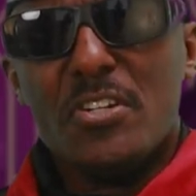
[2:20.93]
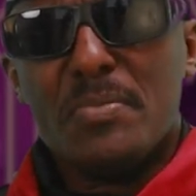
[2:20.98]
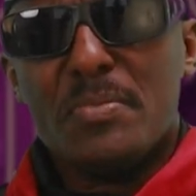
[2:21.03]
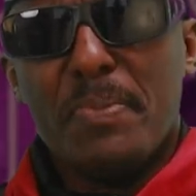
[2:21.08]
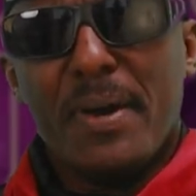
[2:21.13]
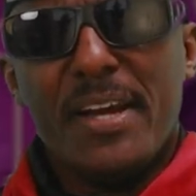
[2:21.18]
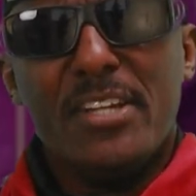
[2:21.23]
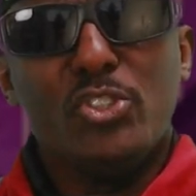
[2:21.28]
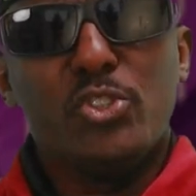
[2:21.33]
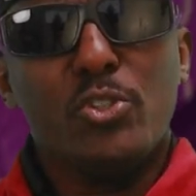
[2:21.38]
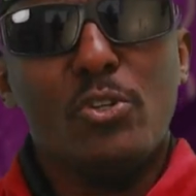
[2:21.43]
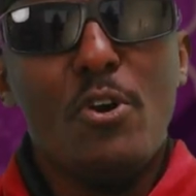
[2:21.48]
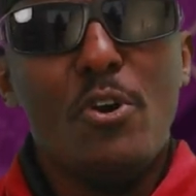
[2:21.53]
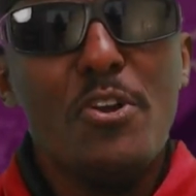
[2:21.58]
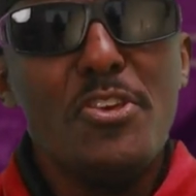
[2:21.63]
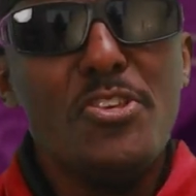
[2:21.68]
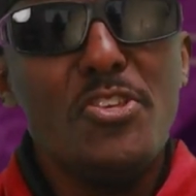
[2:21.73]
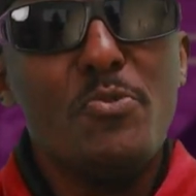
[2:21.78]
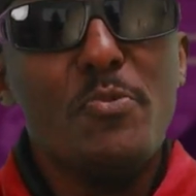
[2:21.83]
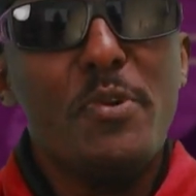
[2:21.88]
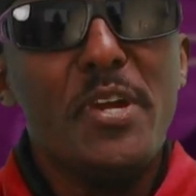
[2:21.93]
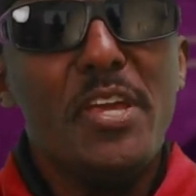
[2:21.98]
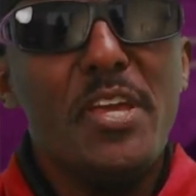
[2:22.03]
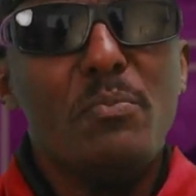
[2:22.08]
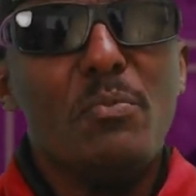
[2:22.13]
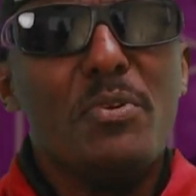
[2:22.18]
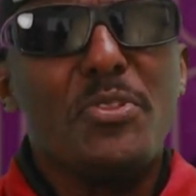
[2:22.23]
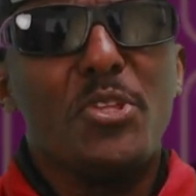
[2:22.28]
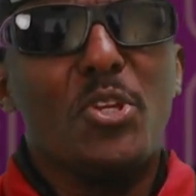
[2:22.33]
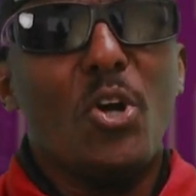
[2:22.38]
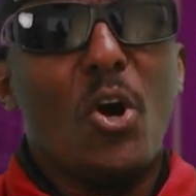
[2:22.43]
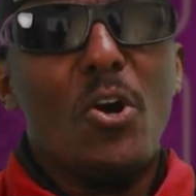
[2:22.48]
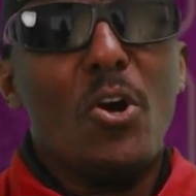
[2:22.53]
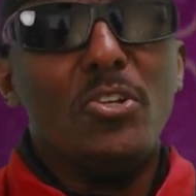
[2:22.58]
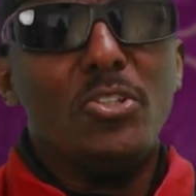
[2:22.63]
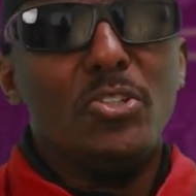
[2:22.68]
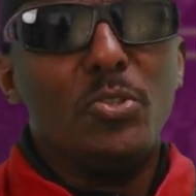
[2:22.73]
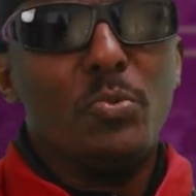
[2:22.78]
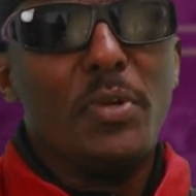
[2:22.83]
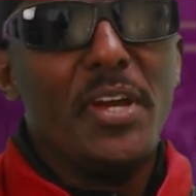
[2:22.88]
by drawing you in with an art
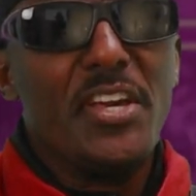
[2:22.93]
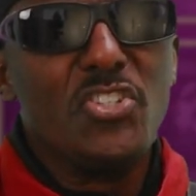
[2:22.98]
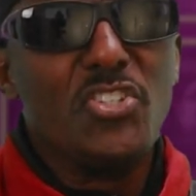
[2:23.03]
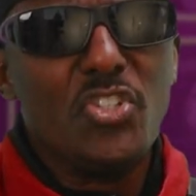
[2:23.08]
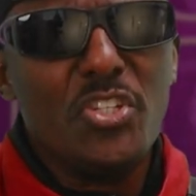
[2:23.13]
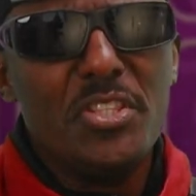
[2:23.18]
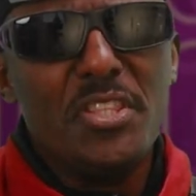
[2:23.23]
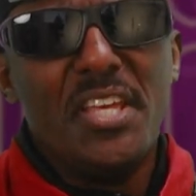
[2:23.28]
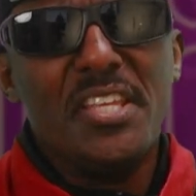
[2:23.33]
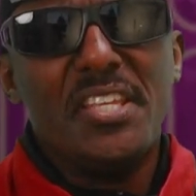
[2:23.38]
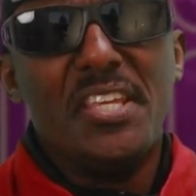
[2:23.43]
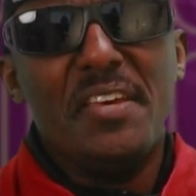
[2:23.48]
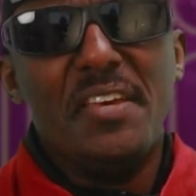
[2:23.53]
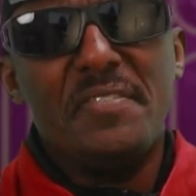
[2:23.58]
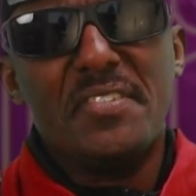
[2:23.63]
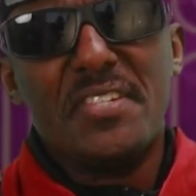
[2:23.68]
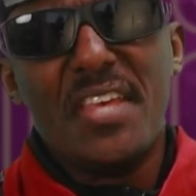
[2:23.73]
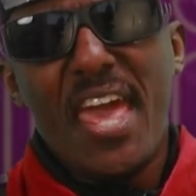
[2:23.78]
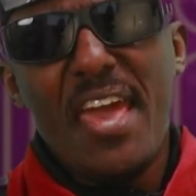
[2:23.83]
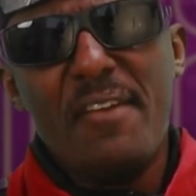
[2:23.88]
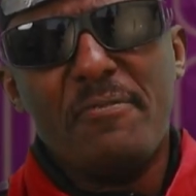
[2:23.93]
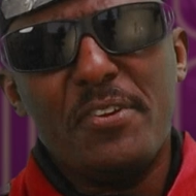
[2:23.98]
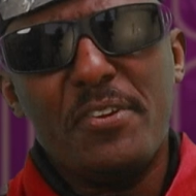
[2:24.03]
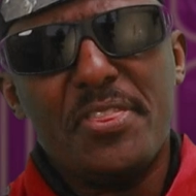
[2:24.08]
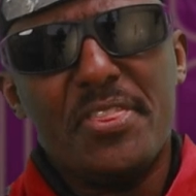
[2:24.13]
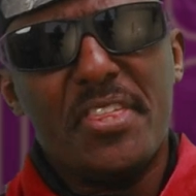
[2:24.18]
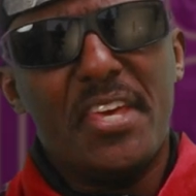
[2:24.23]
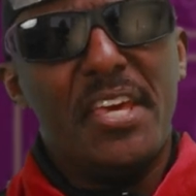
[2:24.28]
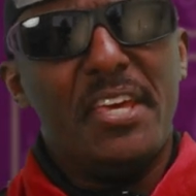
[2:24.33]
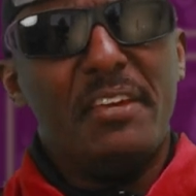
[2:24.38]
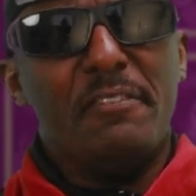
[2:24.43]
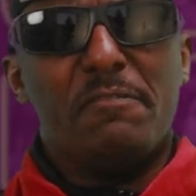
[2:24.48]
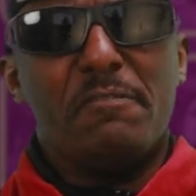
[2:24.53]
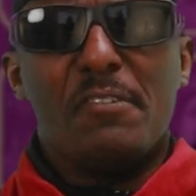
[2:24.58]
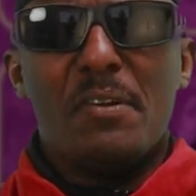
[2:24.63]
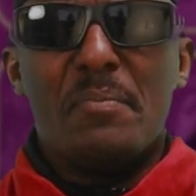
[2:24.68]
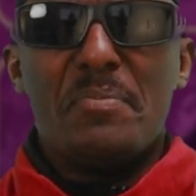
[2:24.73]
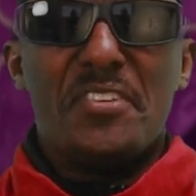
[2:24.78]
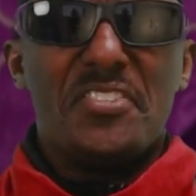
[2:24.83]
direction that gives everything from the